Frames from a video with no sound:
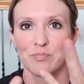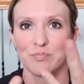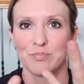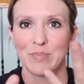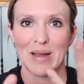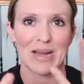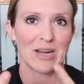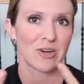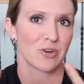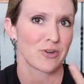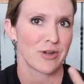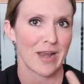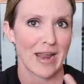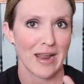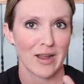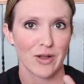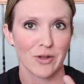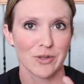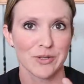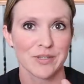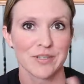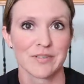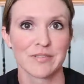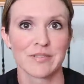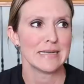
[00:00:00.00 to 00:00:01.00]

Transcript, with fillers: bare nailed